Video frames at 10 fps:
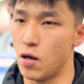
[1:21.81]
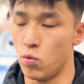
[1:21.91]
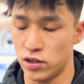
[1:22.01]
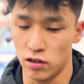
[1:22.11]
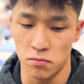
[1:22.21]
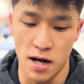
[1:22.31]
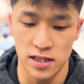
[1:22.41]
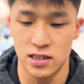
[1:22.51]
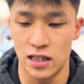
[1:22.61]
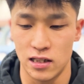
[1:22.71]
what their
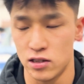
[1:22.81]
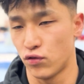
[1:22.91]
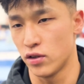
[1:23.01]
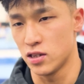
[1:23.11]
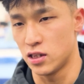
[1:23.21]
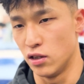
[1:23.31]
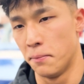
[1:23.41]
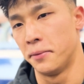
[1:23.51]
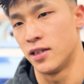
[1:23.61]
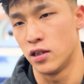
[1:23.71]
mindset is for this
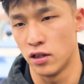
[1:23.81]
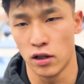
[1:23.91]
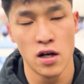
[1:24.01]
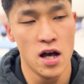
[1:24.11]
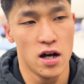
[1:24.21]
Olympic year.